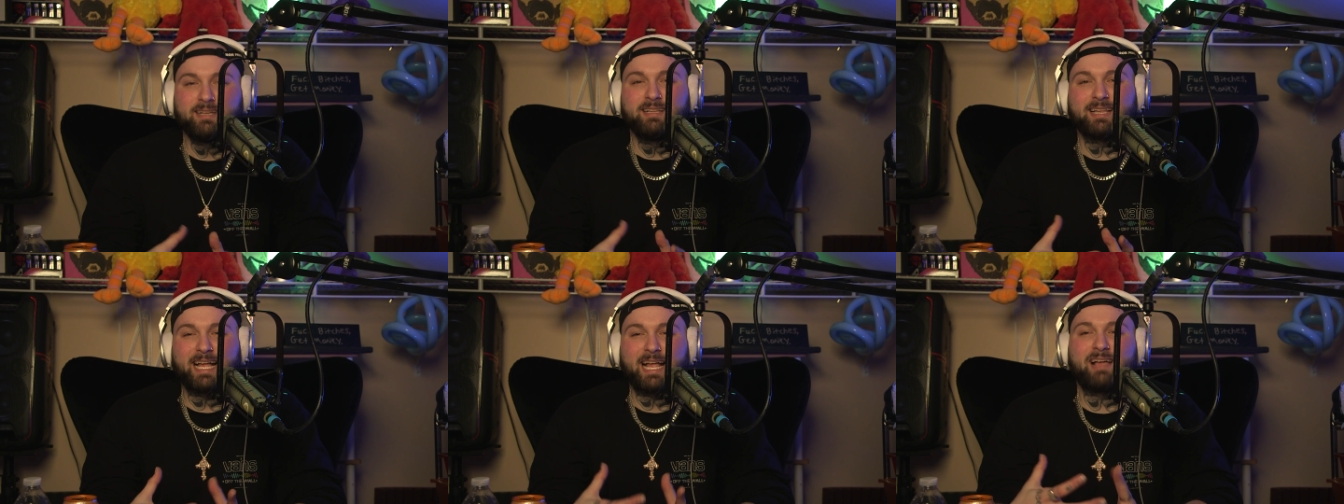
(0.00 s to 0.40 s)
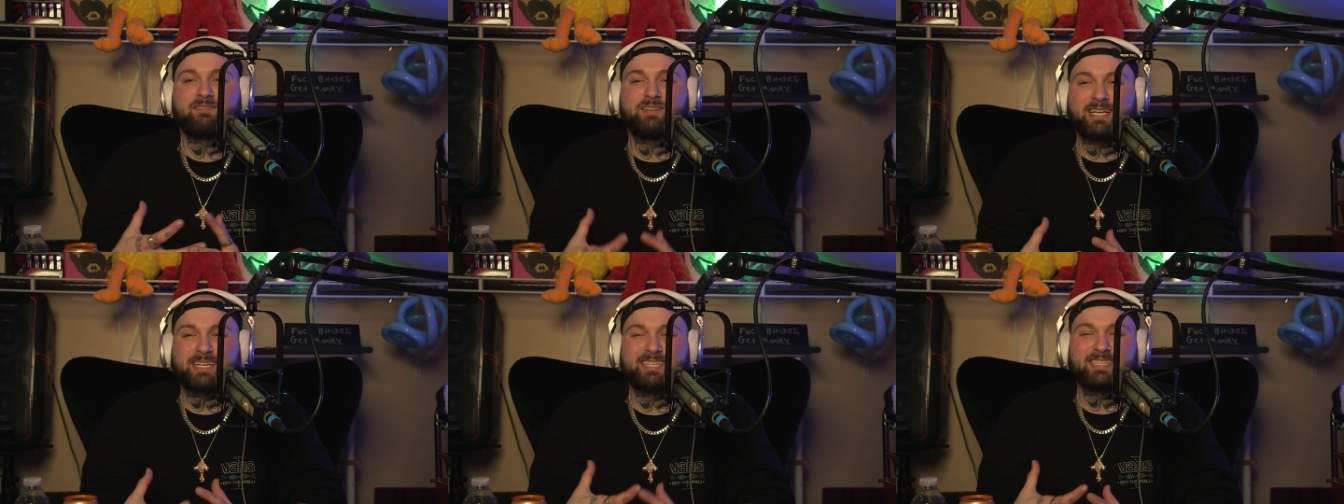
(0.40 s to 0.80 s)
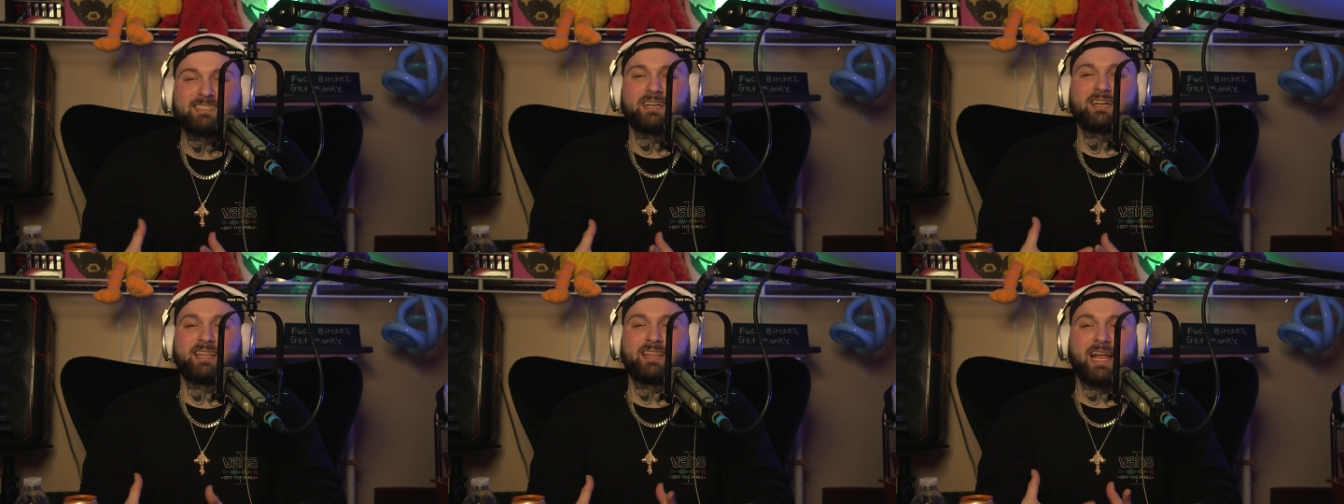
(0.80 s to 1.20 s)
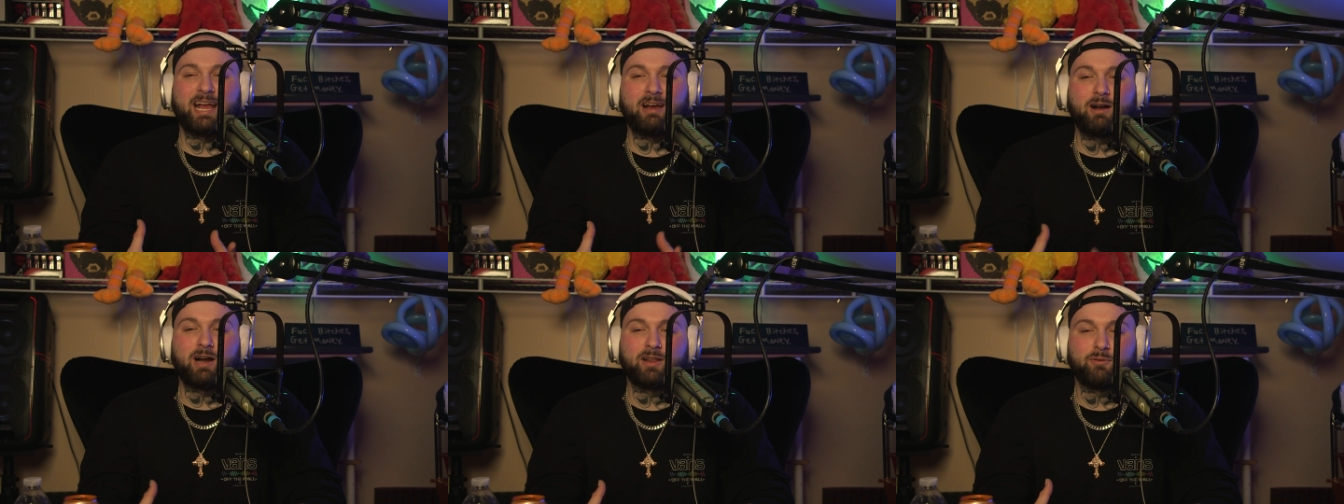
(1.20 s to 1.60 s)
Like I haven't like sucked the
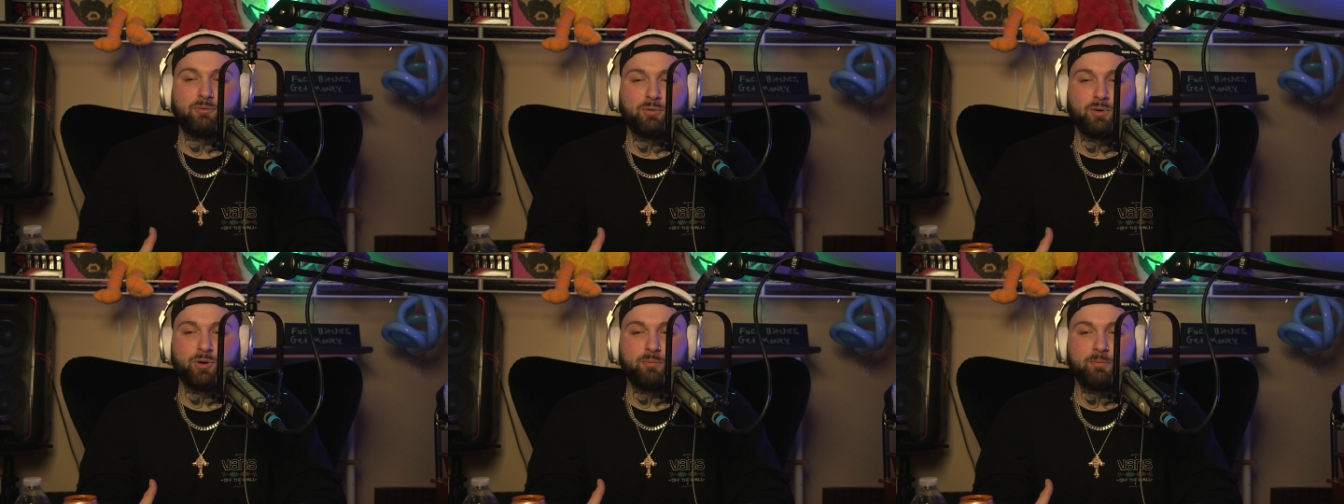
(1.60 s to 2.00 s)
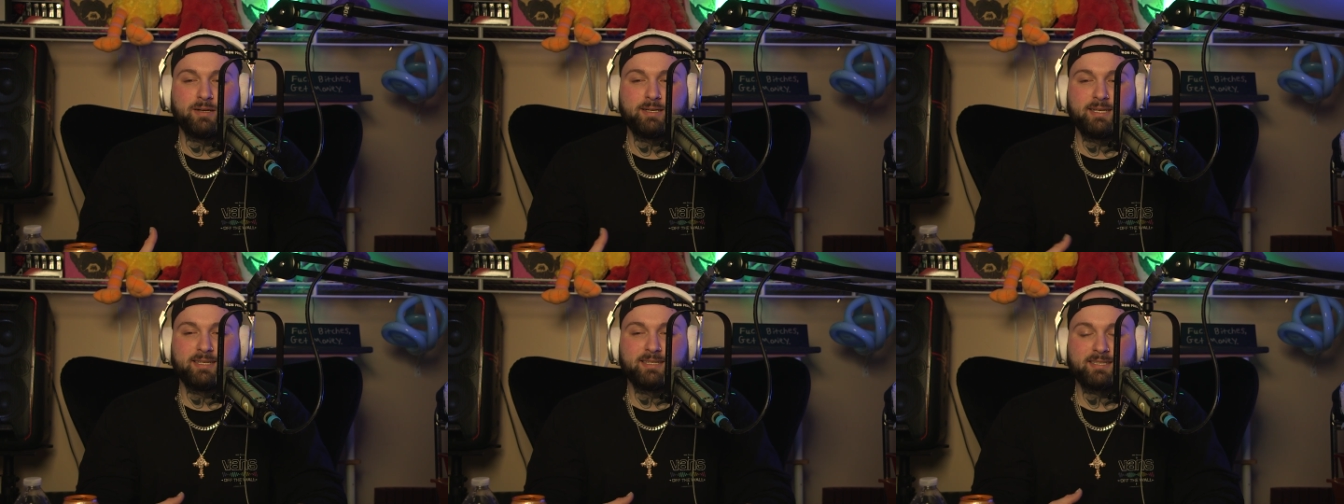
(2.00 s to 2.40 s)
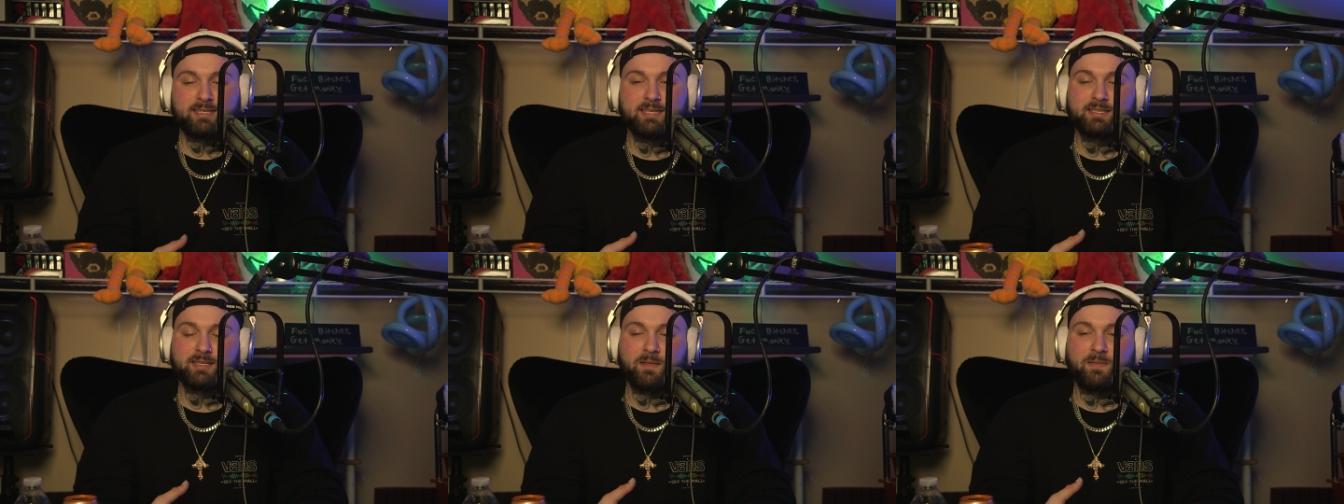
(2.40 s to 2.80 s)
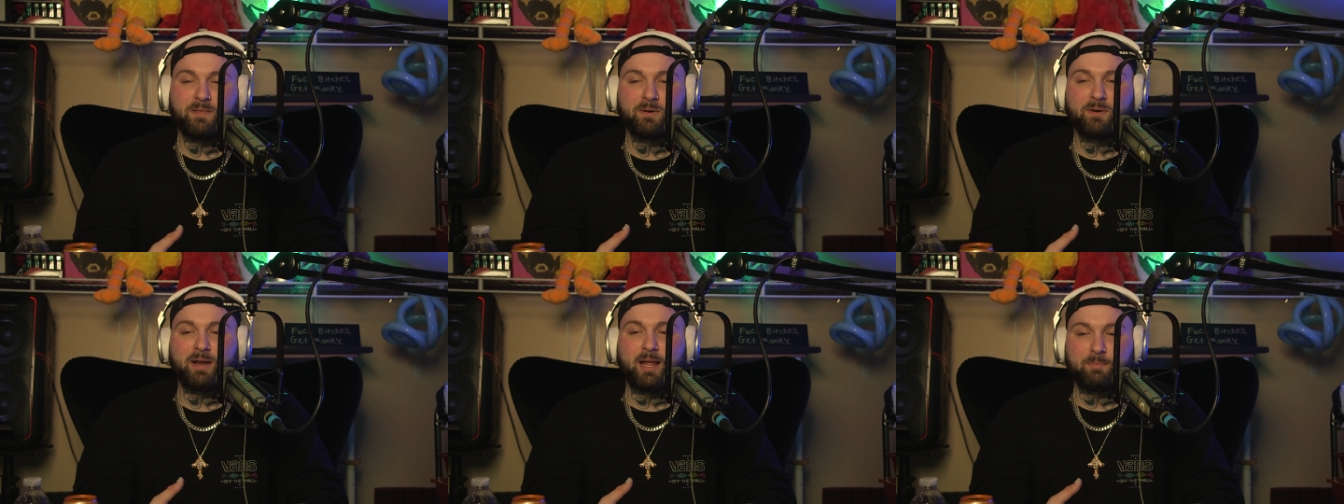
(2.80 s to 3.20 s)
air out of the room since the
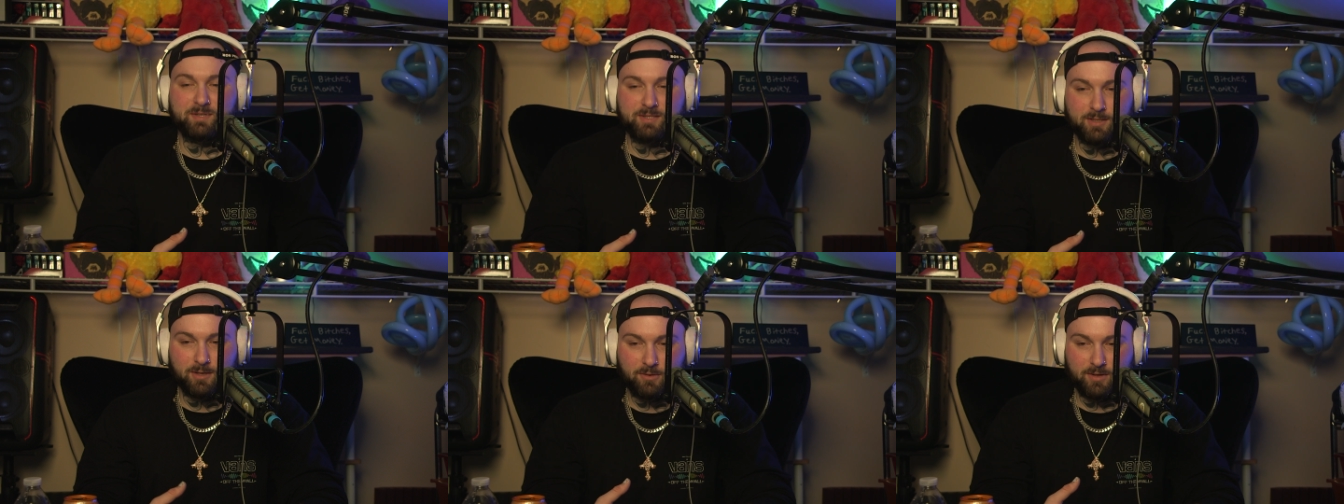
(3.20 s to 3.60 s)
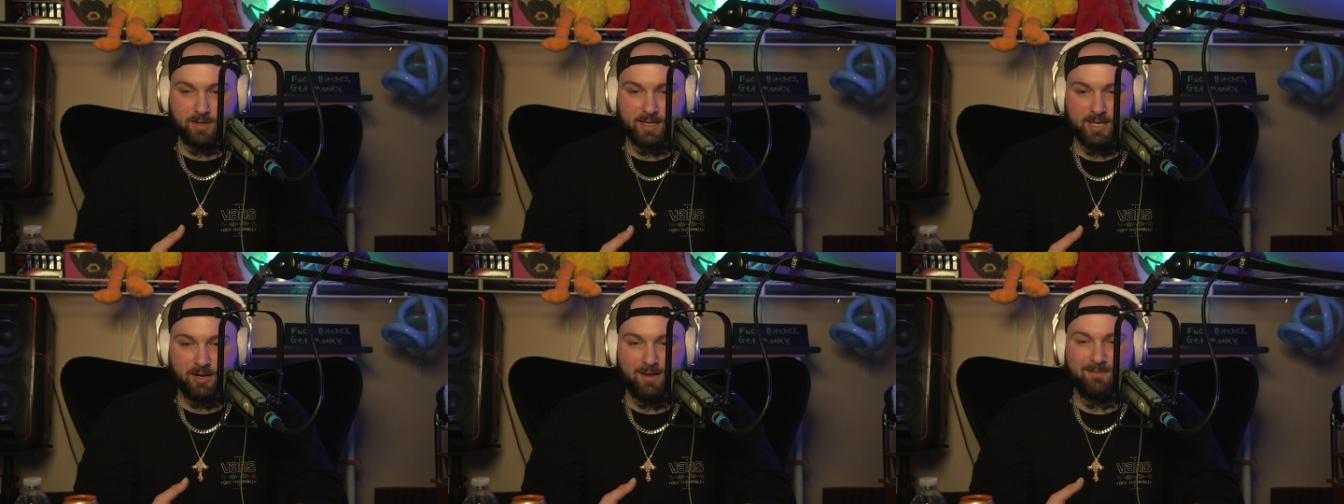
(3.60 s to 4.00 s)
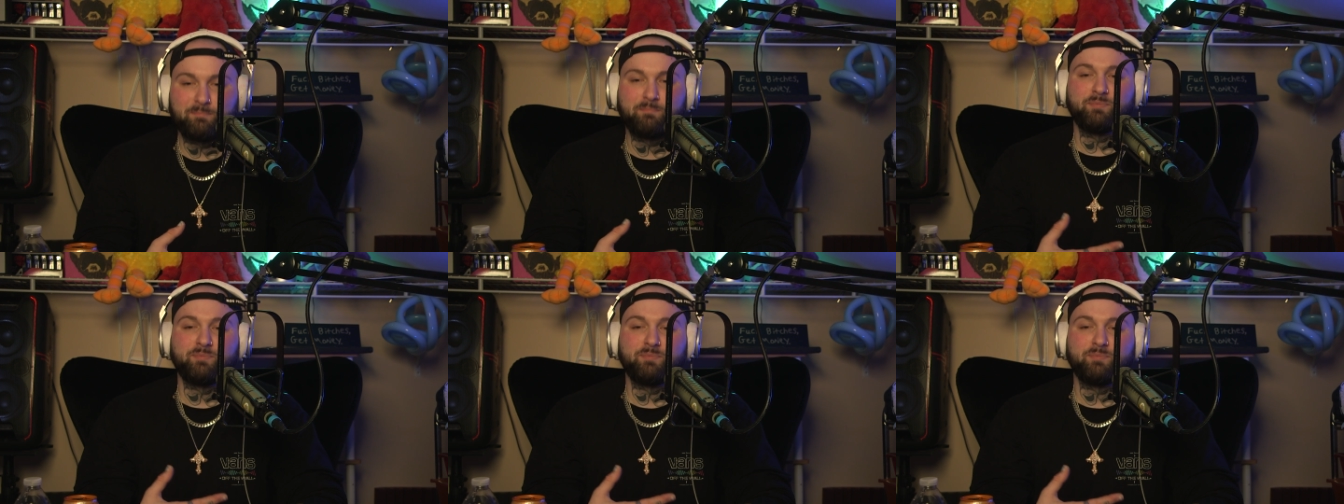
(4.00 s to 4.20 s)
third episode. You know, I've